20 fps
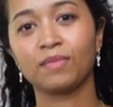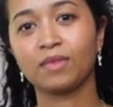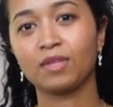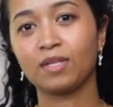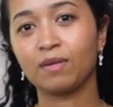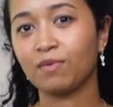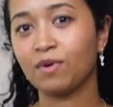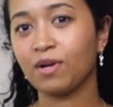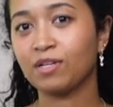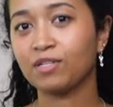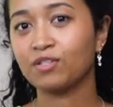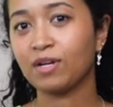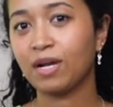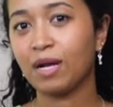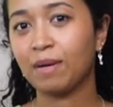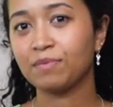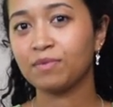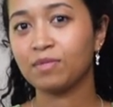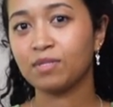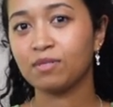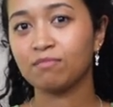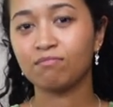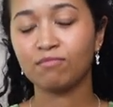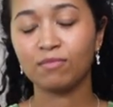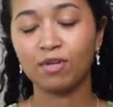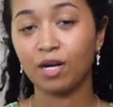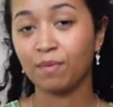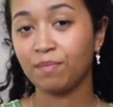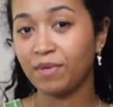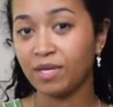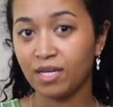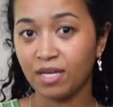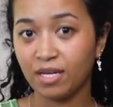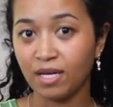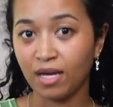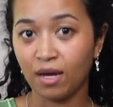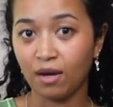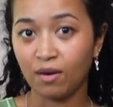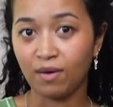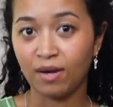The bra straps are peeking
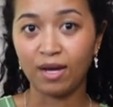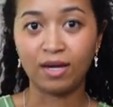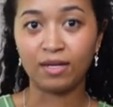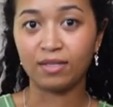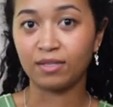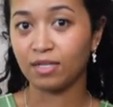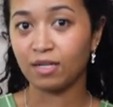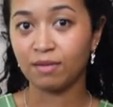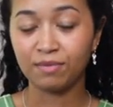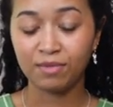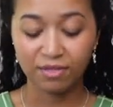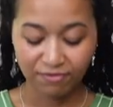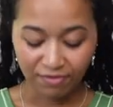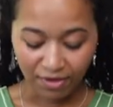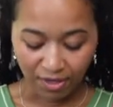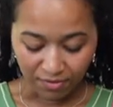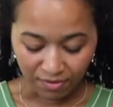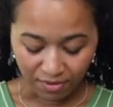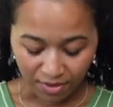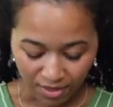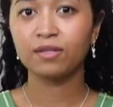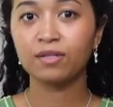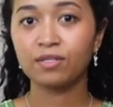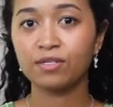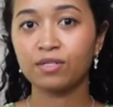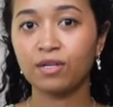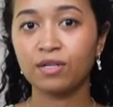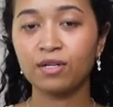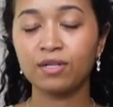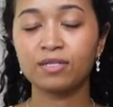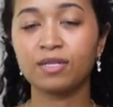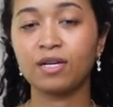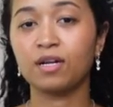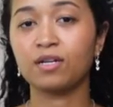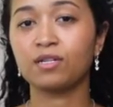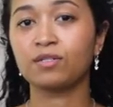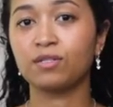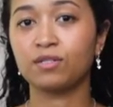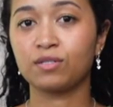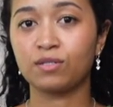out and completely fine with it. The skirt is
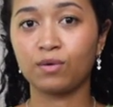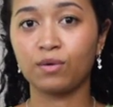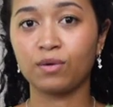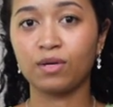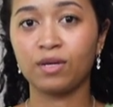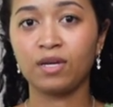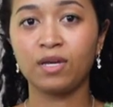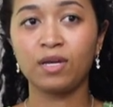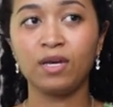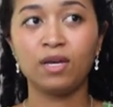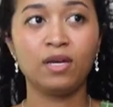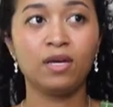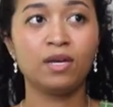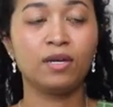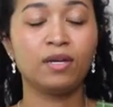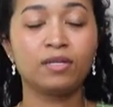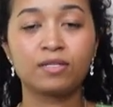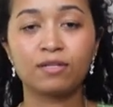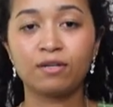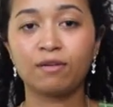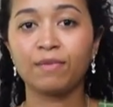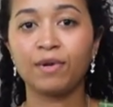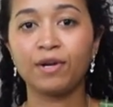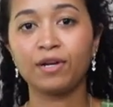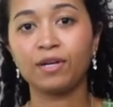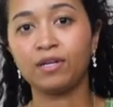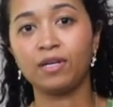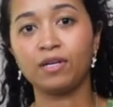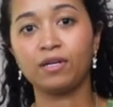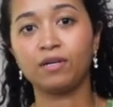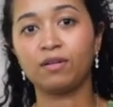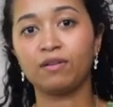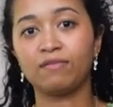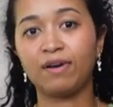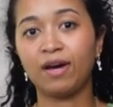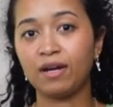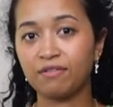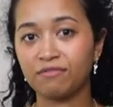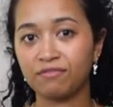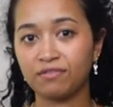actually a skirt. It's from American Eagle. I've
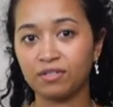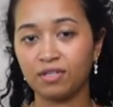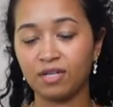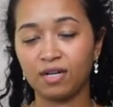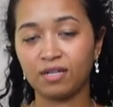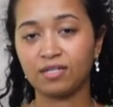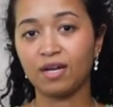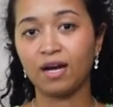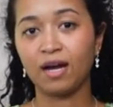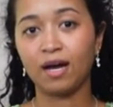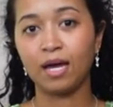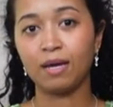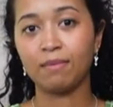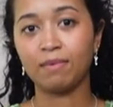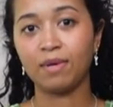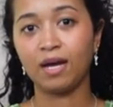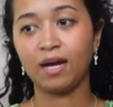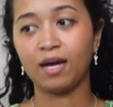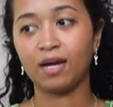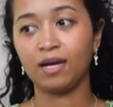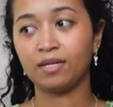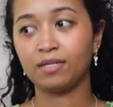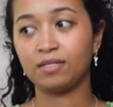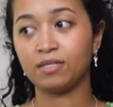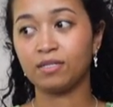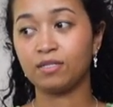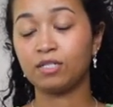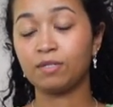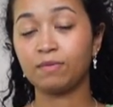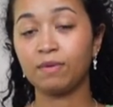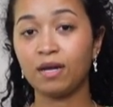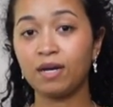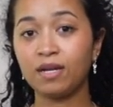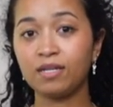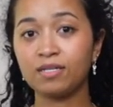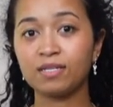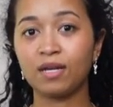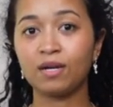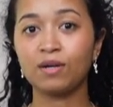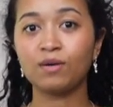had it for a long time. And to be
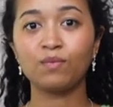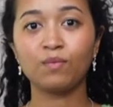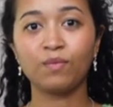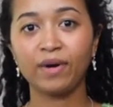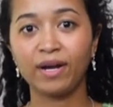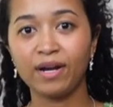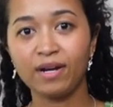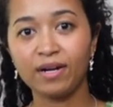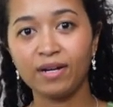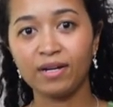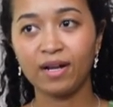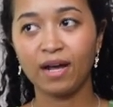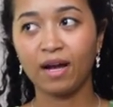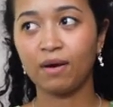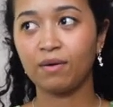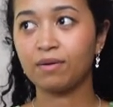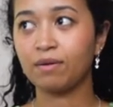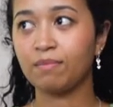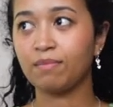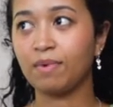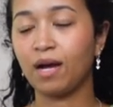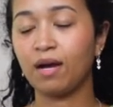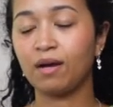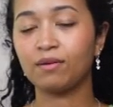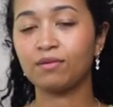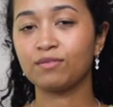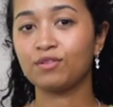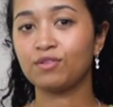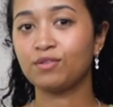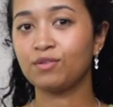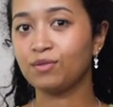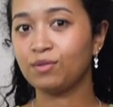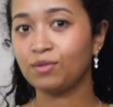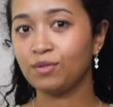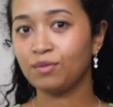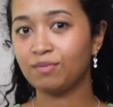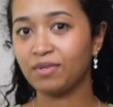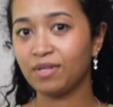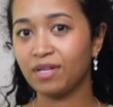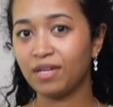honest, I don't wear it out and about
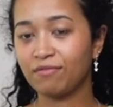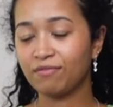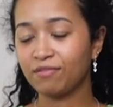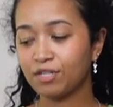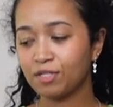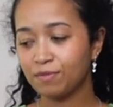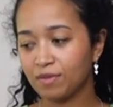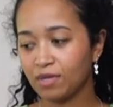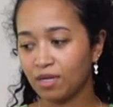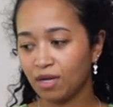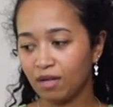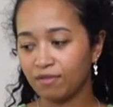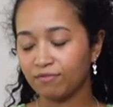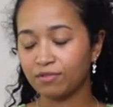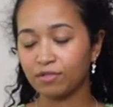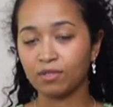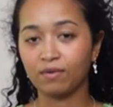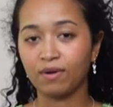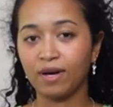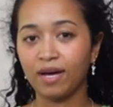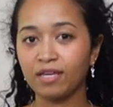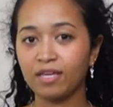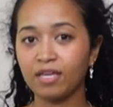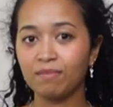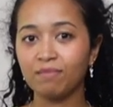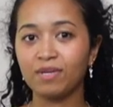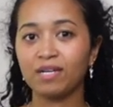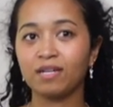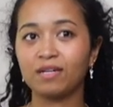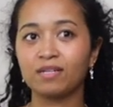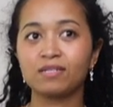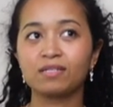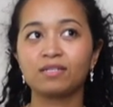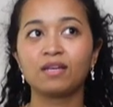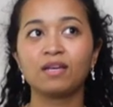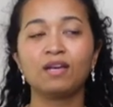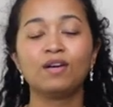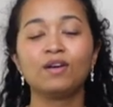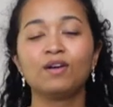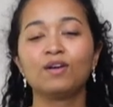to play frisbee golf or go hiking because
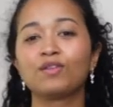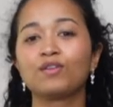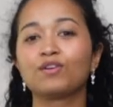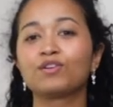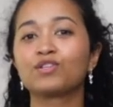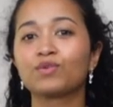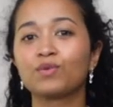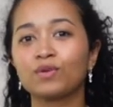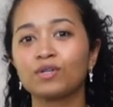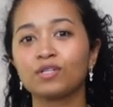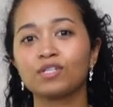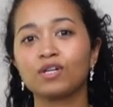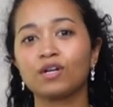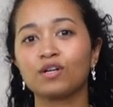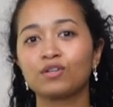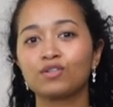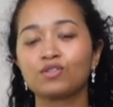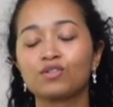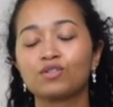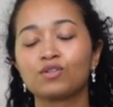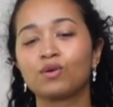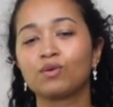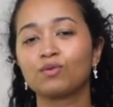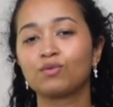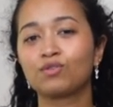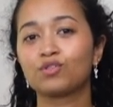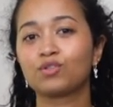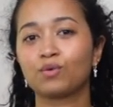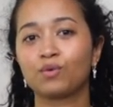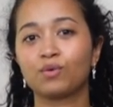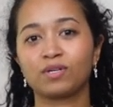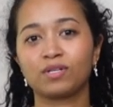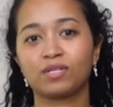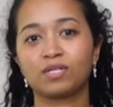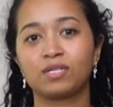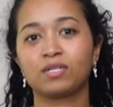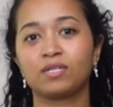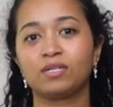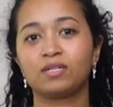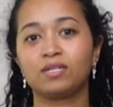the shorts are so
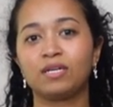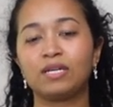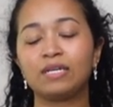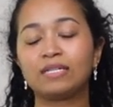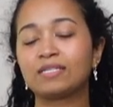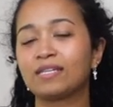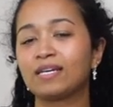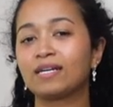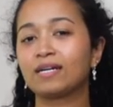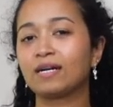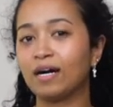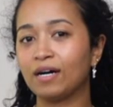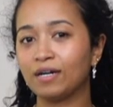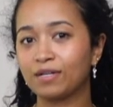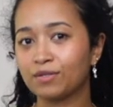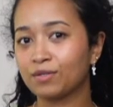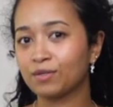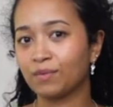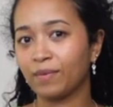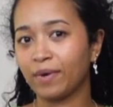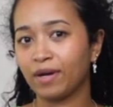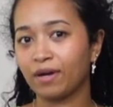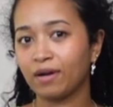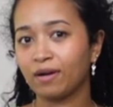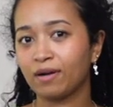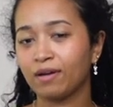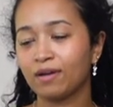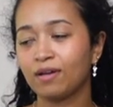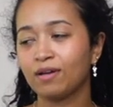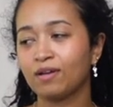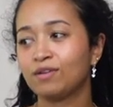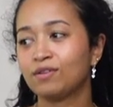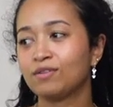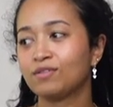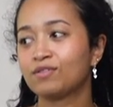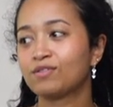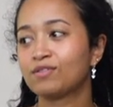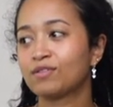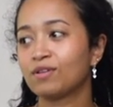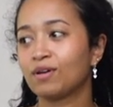short. It's like underwear.
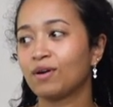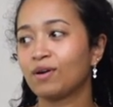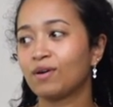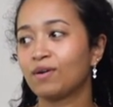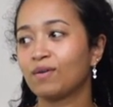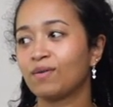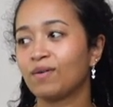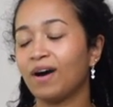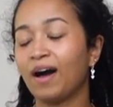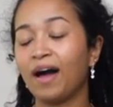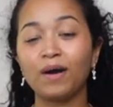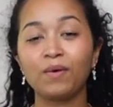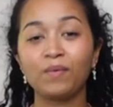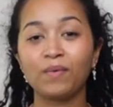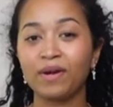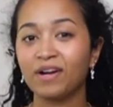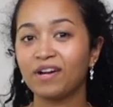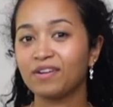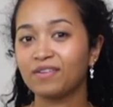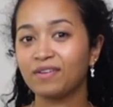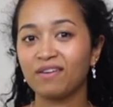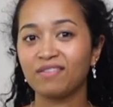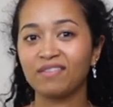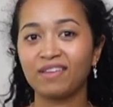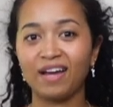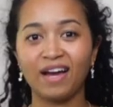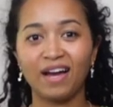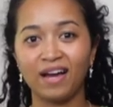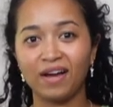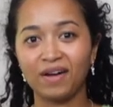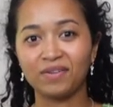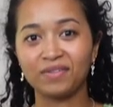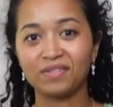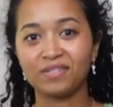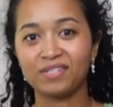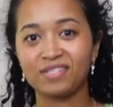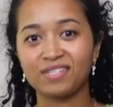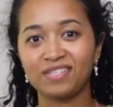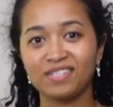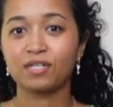So I wear it around the
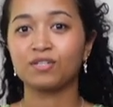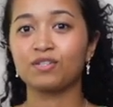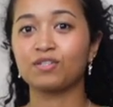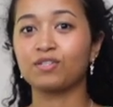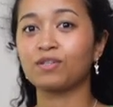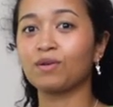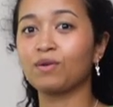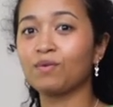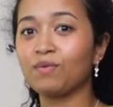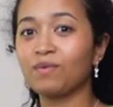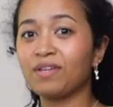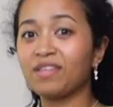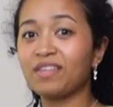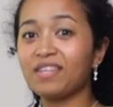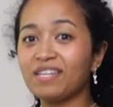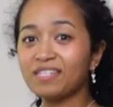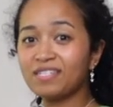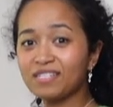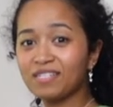house. So with this